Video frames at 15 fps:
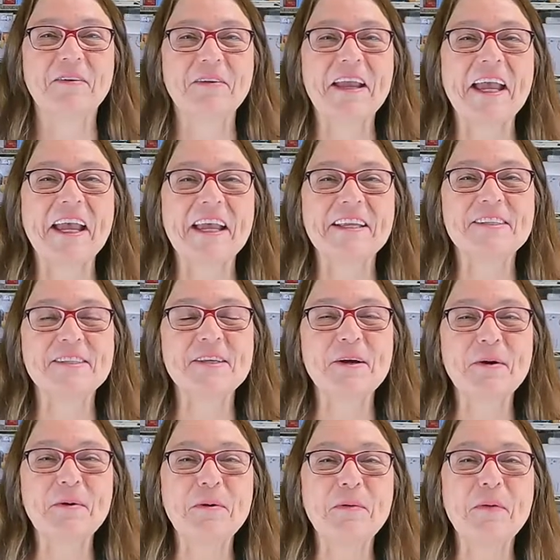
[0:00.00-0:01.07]
Okay,
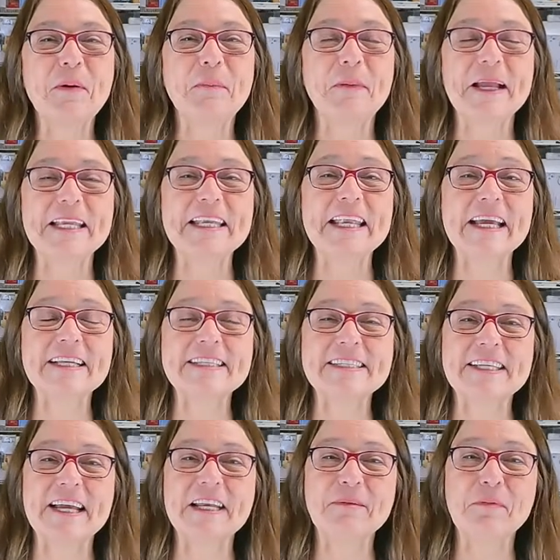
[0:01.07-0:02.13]
so my
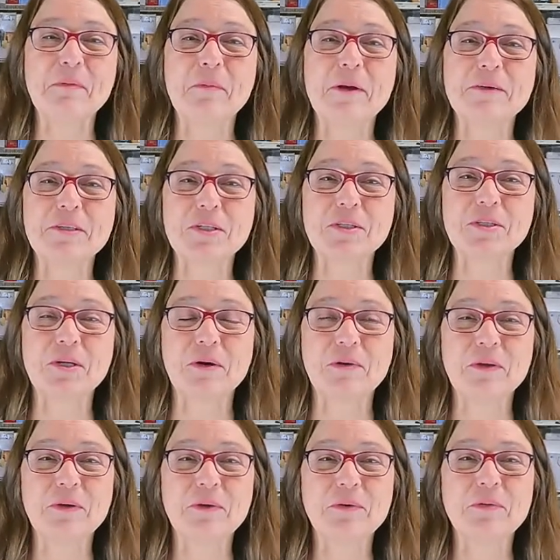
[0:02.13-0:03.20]
next item I'm about to show
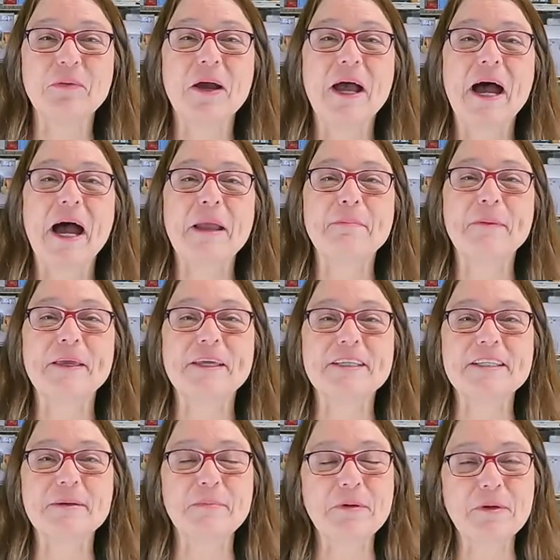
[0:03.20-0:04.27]
you, I
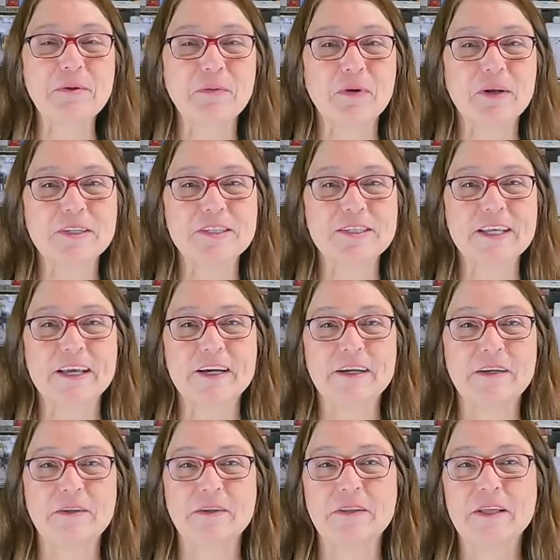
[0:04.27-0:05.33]
picked up at a garage
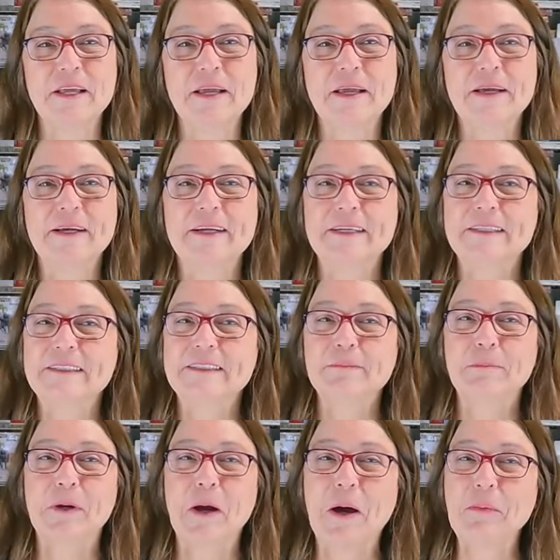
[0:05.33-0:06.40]
sale
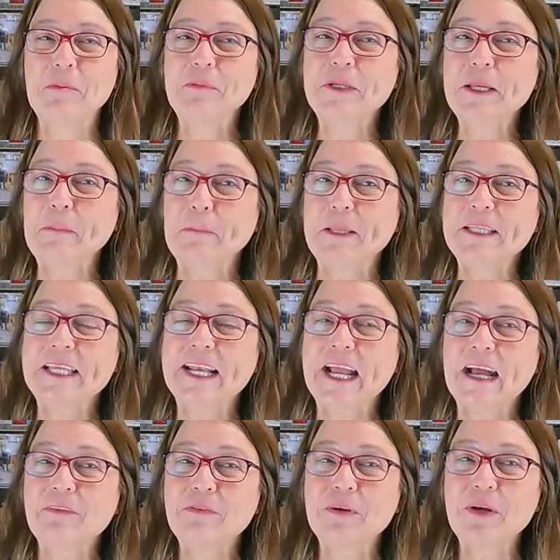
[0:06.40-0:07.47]
probably a month and a
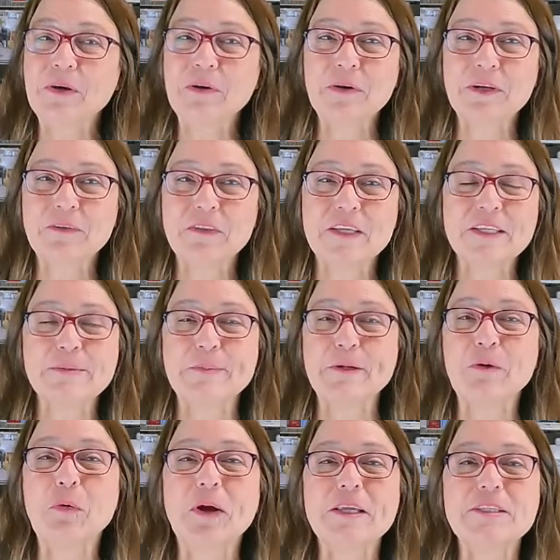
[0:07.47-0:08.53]
half ago. I don't think it's been
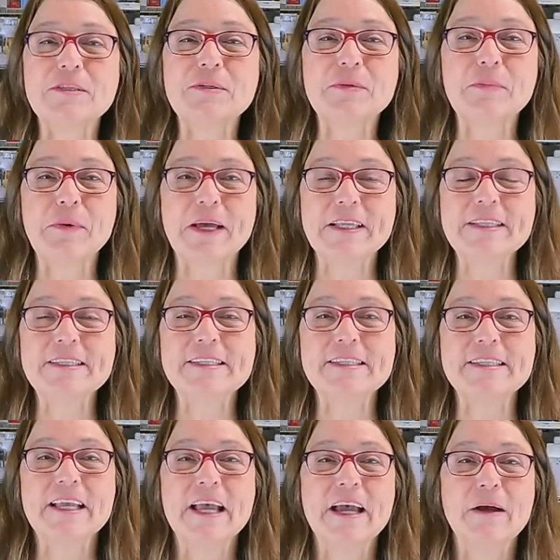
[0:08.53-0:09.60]
quite two months.